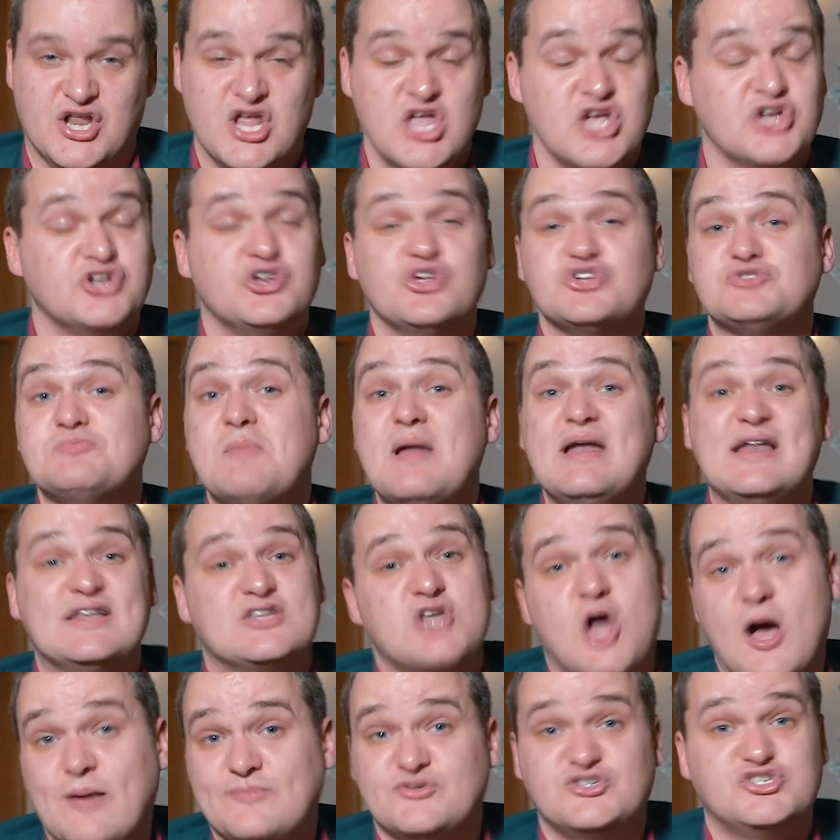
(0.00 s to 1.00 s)
You can do as many
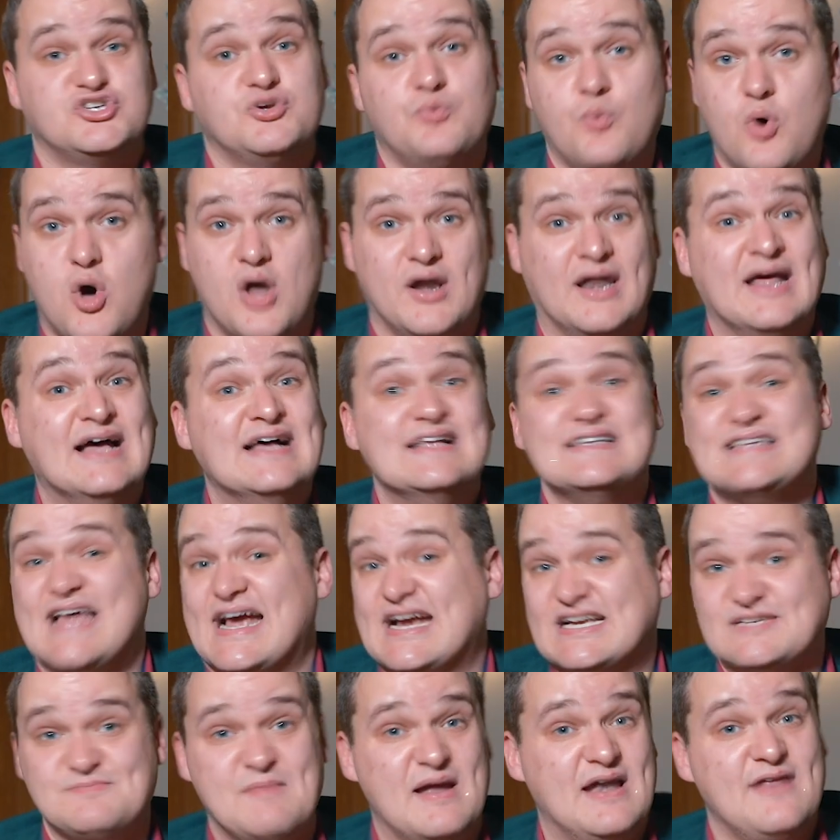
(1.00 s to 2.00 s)
times as you want,
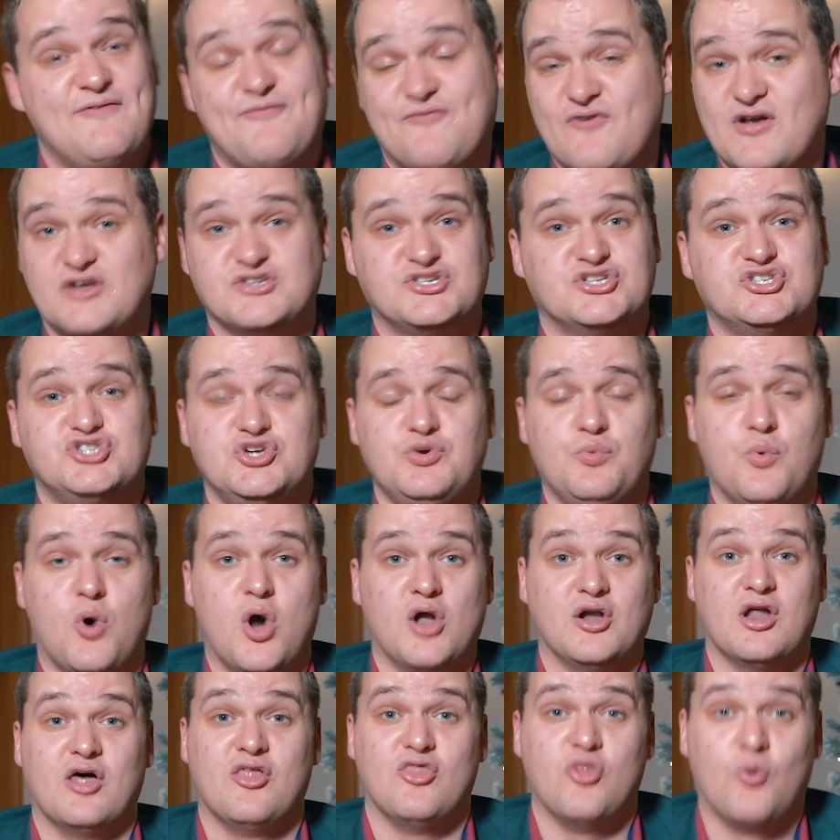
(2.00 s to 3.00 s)
tag as many friends as you
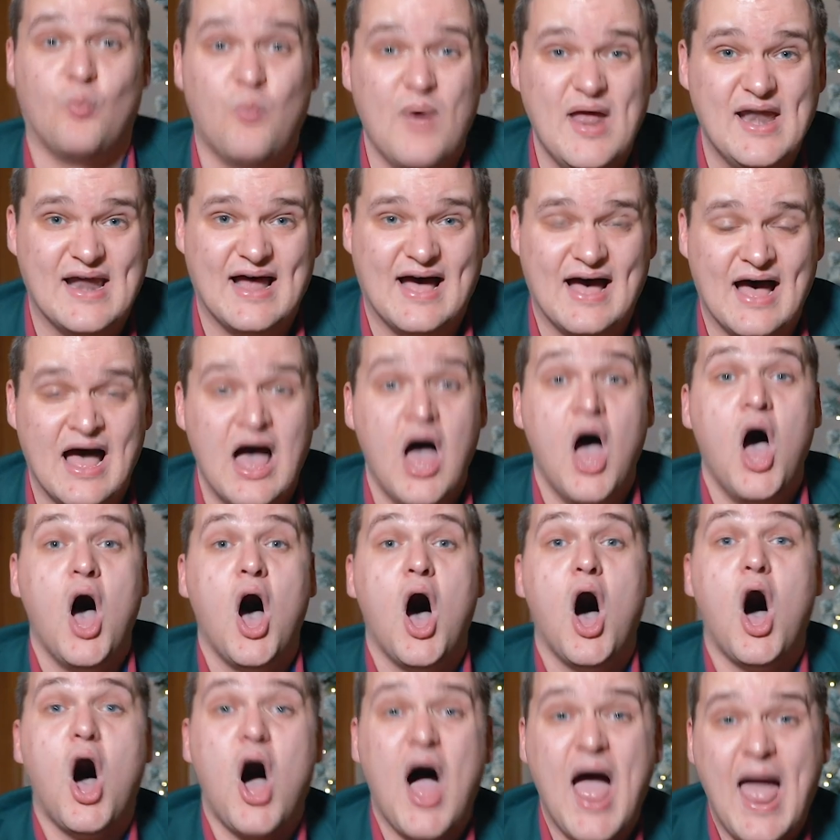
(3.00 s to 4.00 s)
want, and the winner,
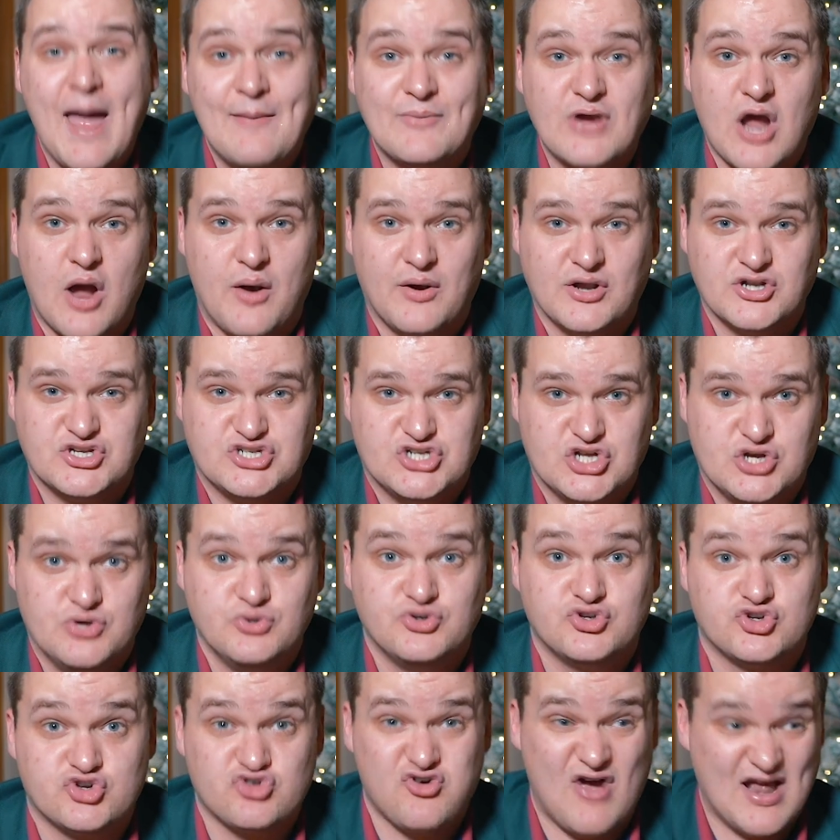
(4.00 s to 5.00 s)
I am going
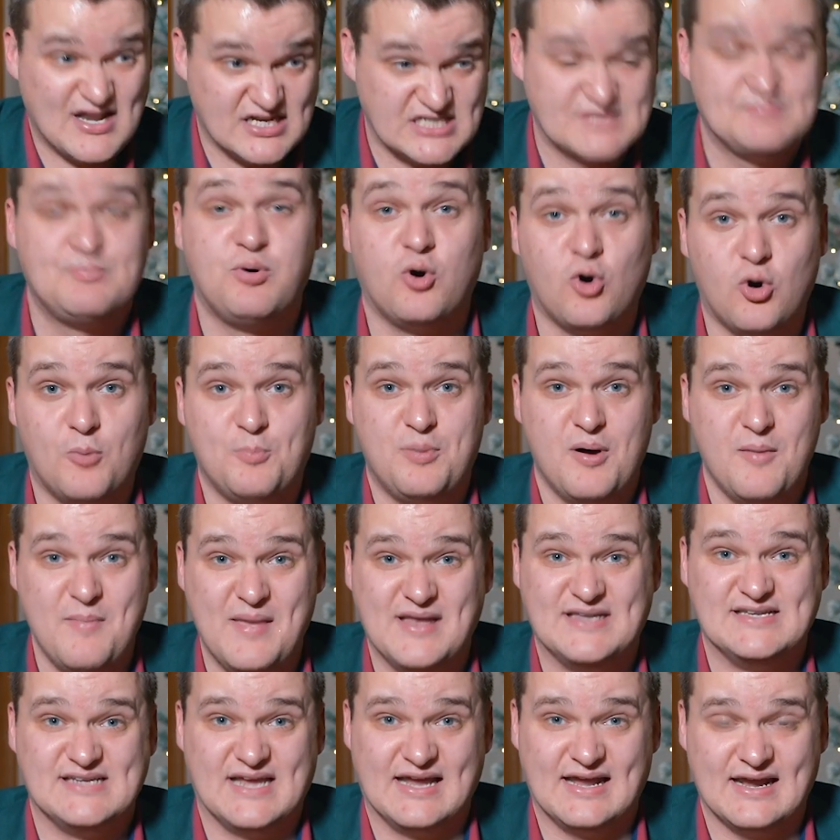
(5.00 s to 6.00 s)
to, transport
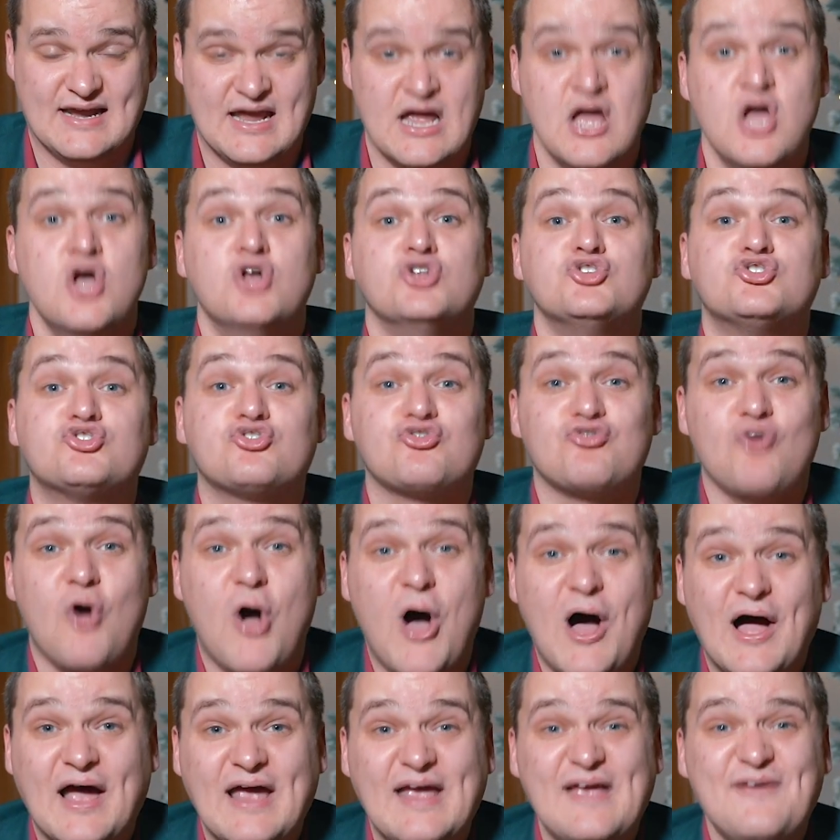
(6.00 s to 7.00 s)
permitting,
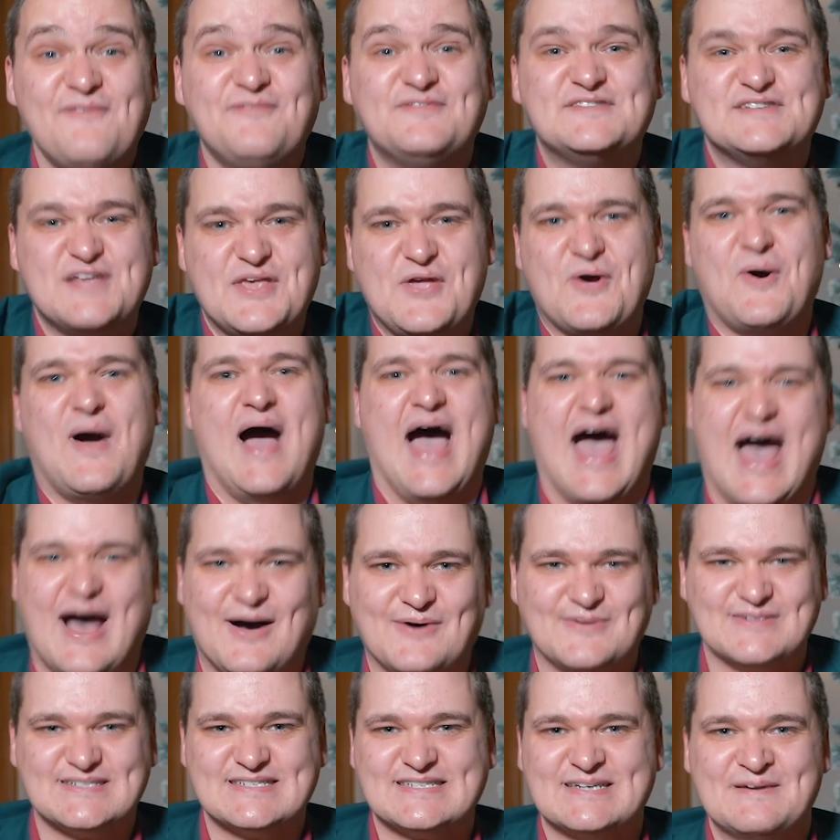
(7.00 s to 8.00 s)
drive to your
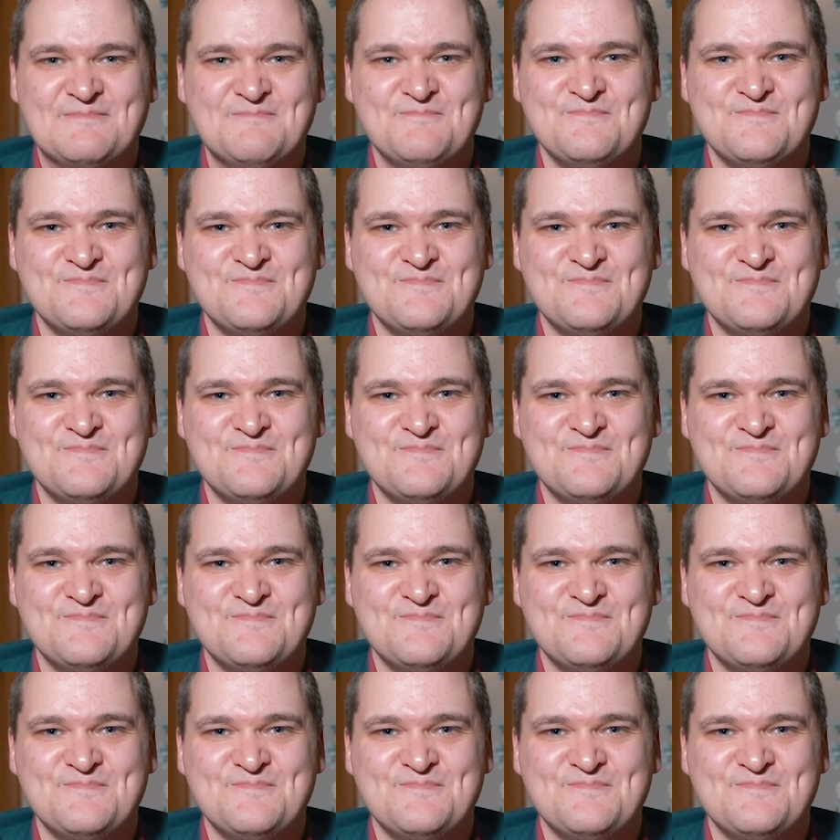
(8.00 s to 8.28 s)
house,